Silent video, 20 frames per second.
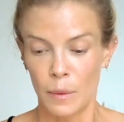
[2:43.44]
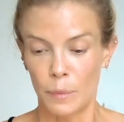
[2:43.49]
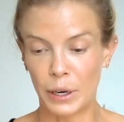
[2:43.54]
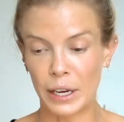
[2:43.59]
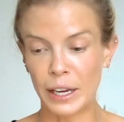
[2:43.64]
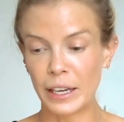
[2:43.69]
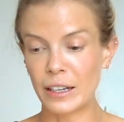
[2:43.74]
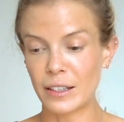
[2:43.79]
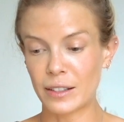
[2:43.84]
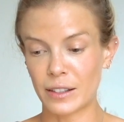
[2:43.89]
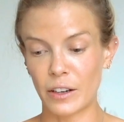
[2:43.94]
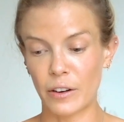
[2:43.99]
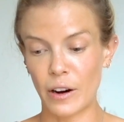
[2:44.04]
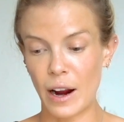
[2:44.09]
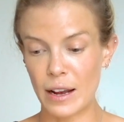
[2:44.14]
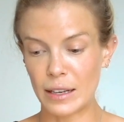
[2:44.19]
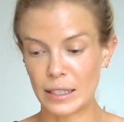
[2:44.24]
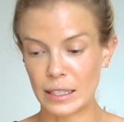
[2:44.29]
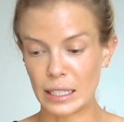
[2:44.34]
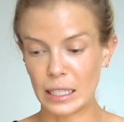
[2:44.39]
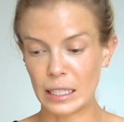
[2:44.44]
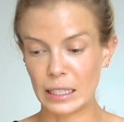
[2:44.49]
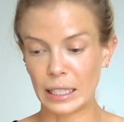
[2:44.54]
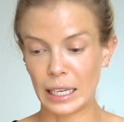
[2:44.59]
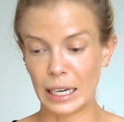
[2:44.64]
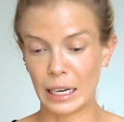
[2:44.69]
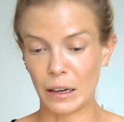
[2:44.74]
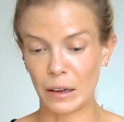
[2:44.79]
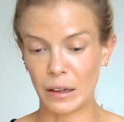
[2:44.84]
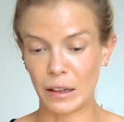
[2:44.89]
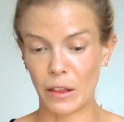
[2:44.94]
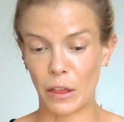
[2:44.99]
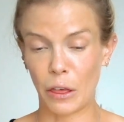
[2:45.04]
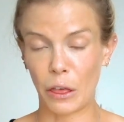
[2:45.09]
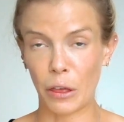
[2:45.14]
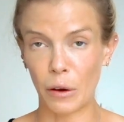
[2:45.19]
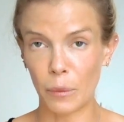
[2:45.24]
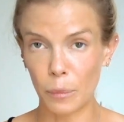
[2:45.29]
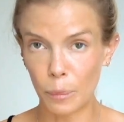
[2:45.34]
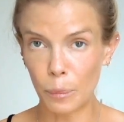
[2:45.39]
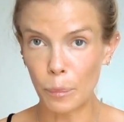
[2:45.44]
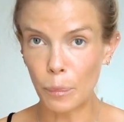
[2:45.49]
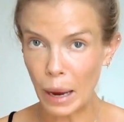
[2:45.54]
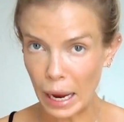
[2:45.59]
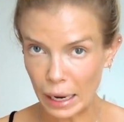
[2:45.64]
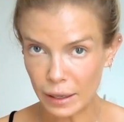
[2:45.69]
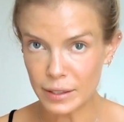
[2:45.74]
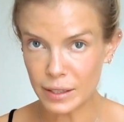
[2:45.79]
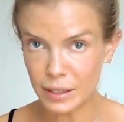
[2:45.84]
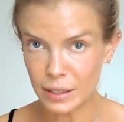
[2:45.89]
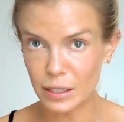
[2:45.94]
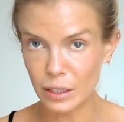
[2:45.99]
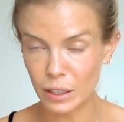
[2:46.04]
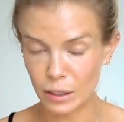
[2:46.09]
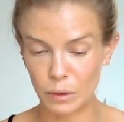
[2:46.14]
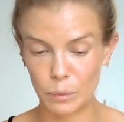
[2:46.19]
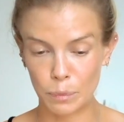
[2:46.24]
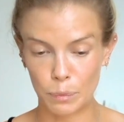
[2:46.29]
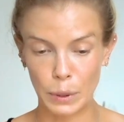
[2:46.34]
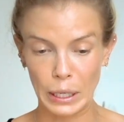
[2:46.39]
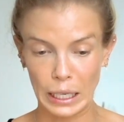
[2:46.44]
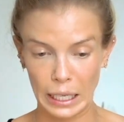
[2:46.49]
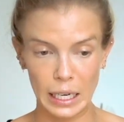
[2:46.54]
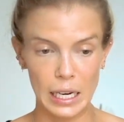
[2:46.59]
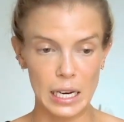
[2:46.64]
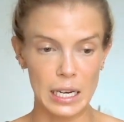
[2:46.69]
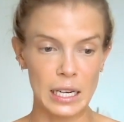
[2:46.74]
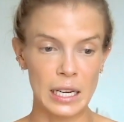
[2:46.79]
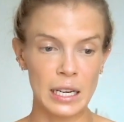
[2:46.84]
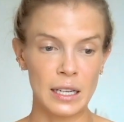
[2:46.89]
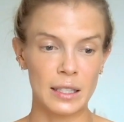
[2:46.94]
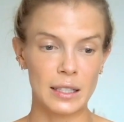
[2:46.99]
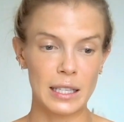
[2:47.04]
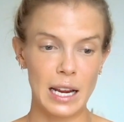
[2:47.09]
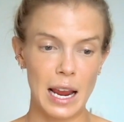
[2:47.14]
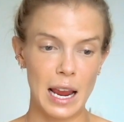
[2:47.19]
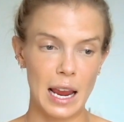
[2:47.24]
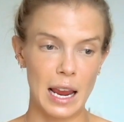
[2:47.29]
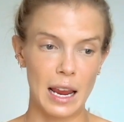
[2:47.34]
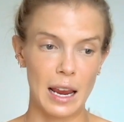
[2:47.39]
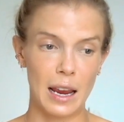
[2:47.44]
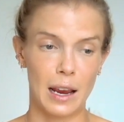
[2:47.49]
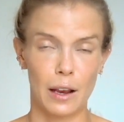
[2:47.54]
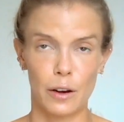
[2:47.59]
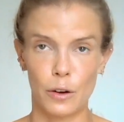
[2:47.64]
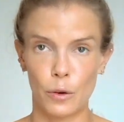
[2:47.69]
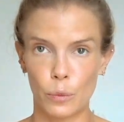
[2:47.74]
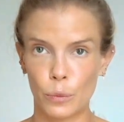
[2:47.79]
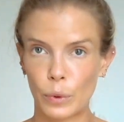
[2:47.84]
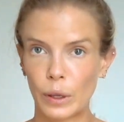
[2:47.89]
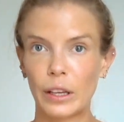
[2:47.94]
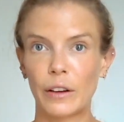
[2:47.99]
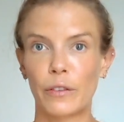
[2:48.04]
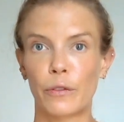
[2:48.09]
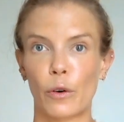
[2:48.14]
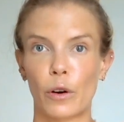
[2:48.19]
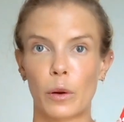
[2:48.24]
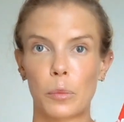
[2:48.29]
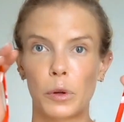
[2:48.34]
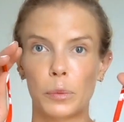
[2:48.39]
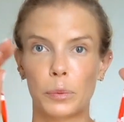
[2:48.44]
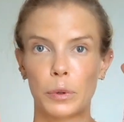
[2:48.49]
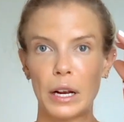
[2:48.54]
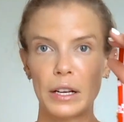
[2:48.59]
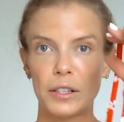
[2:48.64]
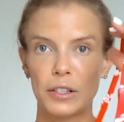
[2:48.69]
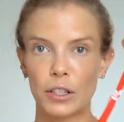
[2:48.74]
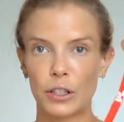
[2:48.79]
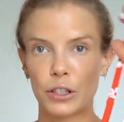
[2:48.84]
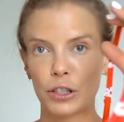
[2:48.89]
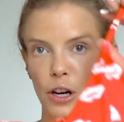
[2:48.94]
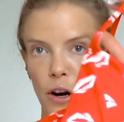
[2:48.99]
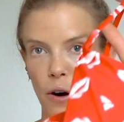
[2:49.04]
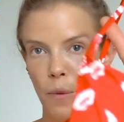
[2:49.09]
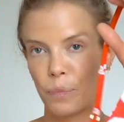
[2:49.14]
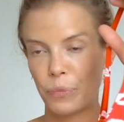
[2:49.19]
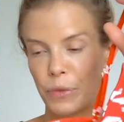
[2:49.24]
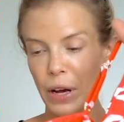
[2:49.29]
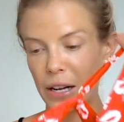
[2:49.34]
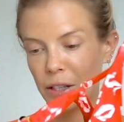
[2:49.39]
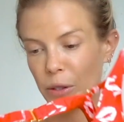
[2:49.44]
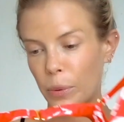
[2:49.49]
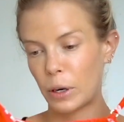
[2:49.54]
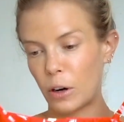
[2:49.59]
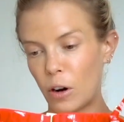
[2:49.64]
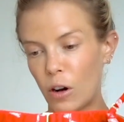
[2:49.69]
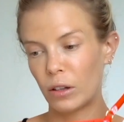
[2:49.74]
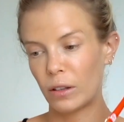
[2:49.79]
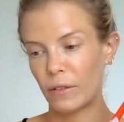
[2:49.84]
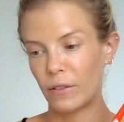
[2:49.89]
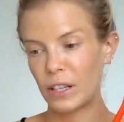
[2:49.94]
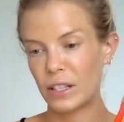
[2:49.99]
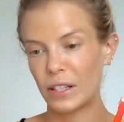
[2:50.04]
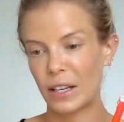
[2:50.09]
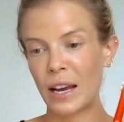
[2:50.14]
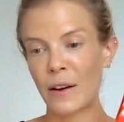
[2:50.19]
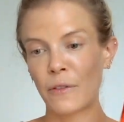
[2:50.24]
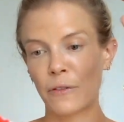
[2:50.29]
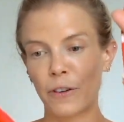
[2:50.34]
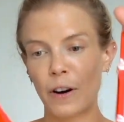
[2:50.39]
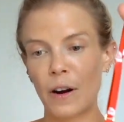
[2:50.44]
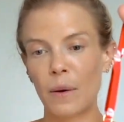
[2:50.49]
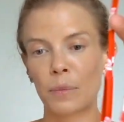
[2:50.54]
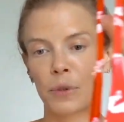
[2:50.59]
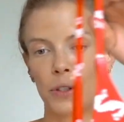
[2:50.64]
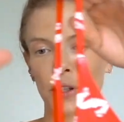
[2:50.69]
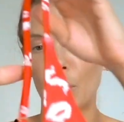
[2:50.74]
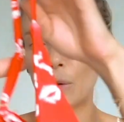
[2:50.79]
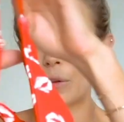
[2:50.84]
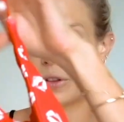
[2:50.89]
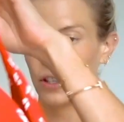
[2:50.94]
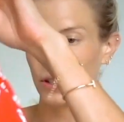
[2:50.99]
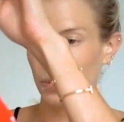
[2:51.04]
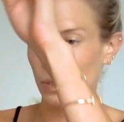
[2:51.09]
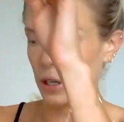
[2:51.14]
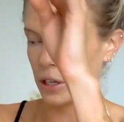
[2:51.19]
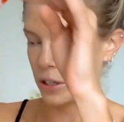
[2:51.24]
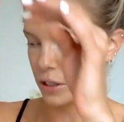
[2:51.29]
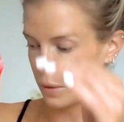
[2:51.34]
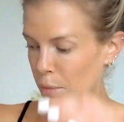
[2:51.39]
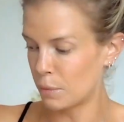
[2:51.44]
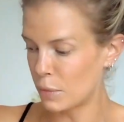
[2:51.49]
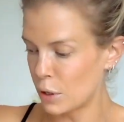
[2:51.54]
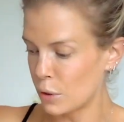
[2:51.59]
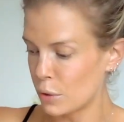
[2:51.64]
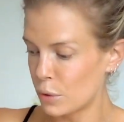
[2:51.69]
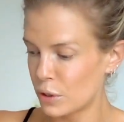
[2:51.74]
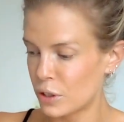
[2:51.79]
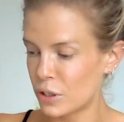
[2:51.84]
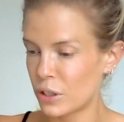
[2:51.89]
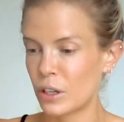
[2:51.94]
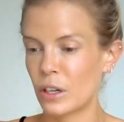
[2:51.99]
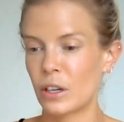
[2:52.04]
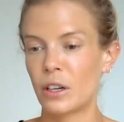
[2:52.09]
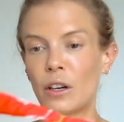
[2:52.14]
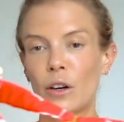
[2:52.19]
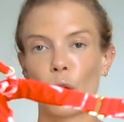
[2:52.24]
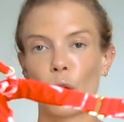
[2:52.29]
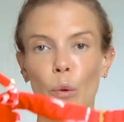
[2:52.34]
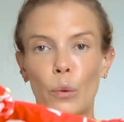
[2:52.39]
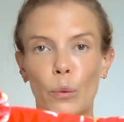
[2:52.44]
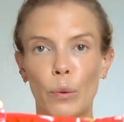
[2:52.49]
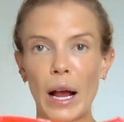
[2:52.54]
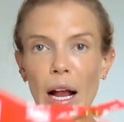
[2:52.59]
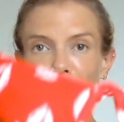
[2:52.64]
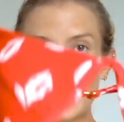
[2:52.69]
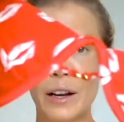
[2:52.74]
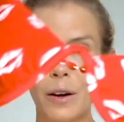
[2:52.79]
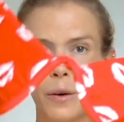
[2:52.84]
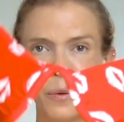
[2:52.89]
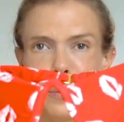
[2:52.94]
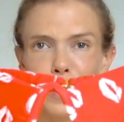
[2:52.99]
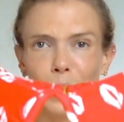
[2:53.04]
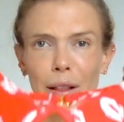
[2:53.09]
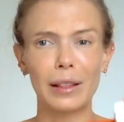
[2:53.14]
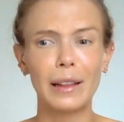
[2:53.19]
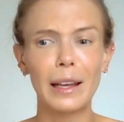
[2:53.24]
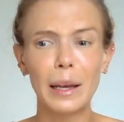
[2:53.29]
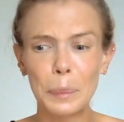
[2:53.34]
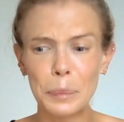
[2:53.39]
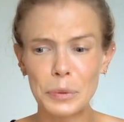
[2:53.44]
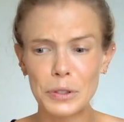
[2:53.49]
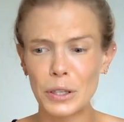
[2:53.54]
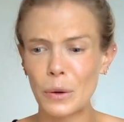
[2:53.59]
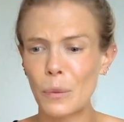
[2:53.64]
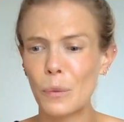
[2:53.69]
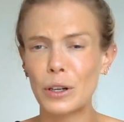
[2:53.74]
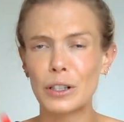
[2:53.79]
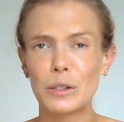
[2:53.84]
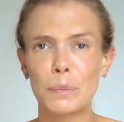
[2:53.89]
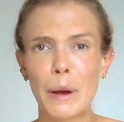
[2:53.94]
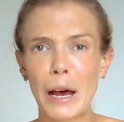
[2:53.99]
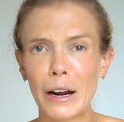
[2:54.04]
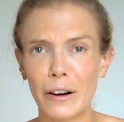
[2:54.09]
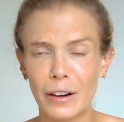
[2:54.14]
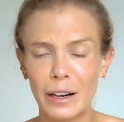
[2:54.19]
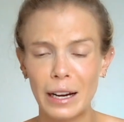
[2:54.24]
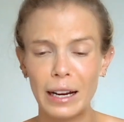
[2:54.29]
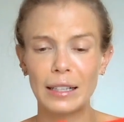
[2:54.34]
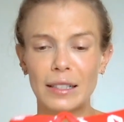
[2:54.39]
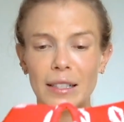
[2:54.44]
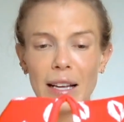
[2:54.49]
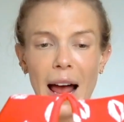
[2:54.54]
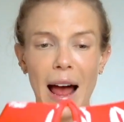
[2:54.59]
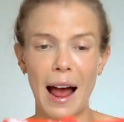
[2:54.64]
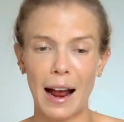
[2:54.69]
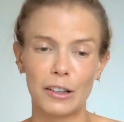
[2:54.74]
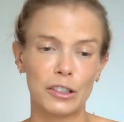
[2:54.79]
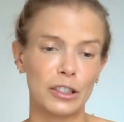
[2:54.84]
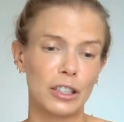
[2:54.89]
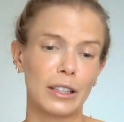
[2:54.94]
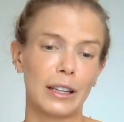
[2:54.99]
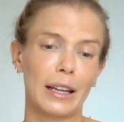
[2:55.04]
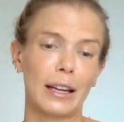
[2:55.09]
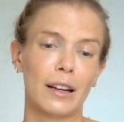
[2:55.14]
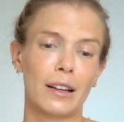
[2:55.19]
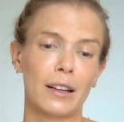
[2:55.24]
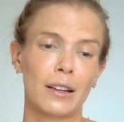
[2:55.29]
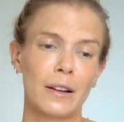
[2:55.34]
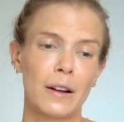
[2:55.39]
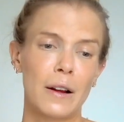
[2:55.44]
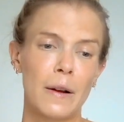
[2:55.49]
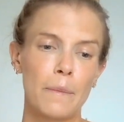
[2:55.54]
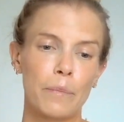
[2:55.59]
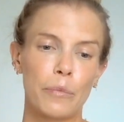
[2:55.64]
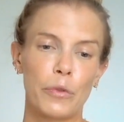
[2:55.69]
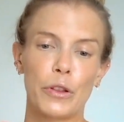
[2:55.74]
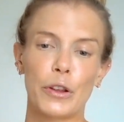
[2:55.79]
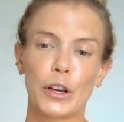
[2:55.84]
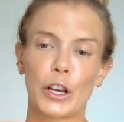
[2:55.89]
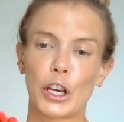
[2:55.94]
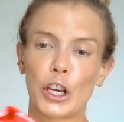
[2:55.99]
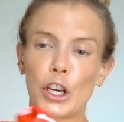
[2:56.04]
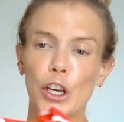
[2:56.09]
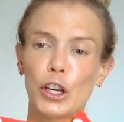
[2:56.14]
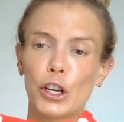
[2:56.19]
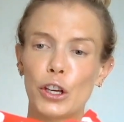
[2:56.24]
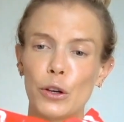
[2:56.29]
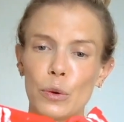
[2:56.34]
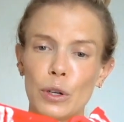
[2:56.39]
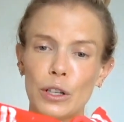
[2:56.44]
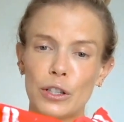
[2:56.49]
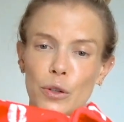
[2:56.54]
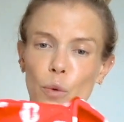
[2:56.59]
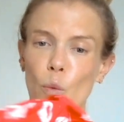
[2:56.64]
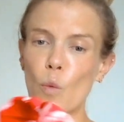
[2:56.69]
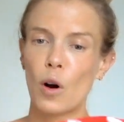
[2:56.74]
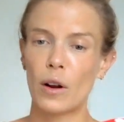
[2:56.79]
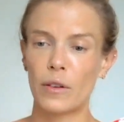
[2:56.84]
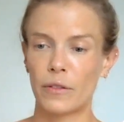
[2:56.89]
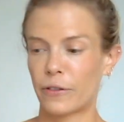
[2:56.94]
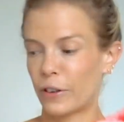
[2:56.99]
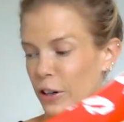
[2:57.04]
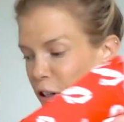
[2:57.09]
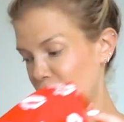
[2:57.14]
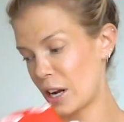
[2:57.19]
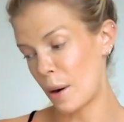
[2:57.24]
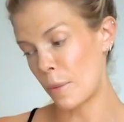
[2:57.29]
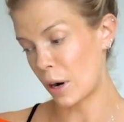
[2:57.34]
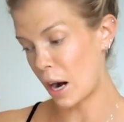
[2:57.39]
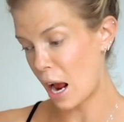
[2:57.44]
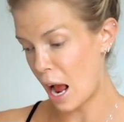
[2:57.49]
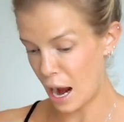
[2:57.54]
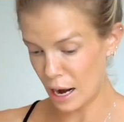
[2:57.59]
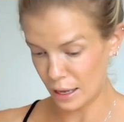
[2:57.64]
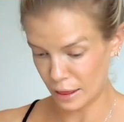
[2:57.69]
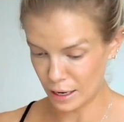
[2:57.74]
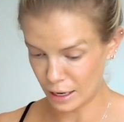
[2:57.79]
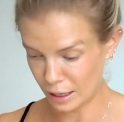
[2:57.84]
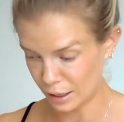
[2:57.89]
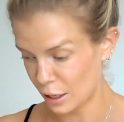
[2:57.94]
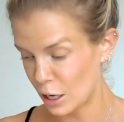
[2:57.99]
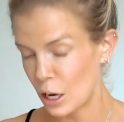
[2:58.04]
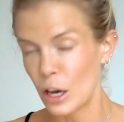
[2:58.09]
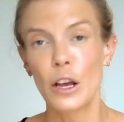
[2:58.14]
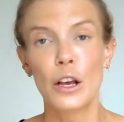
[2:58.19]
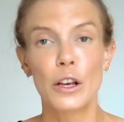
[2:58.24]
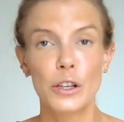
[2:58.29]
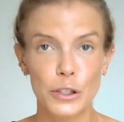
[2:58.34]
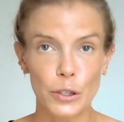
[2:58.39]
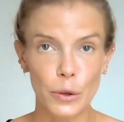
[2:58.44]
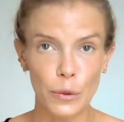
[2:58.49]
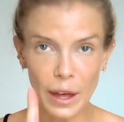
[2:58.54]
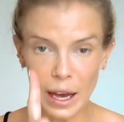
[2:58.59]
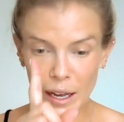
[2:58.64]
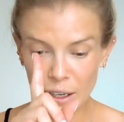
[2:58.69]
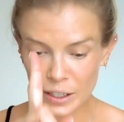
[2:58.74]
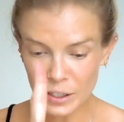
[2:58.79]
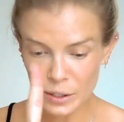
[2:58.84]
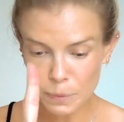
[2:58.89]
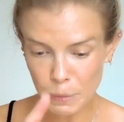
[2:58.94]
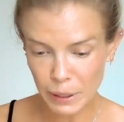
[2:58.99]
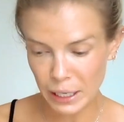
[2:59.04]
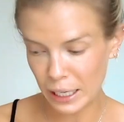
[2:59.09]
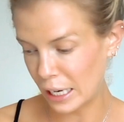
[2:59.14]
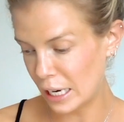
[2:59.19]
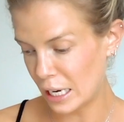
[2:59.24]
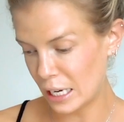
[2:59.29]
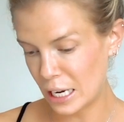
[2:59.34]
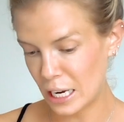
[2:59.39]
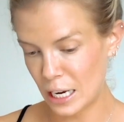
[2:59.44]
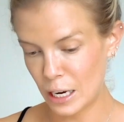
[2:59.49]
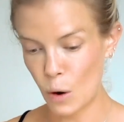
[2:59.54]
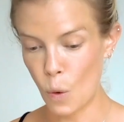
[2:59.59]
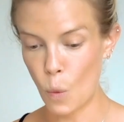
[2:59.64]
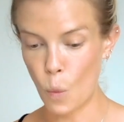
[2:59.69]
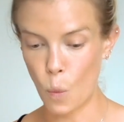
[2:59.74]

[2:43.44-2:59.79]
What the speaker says: Bikini Slayer has like the best bikinis and really affordable prices. So that's where all of these came from. So this one is Amuse, red with lips. What's better? It's actually like the cutest one for summer, I think. So that is bikini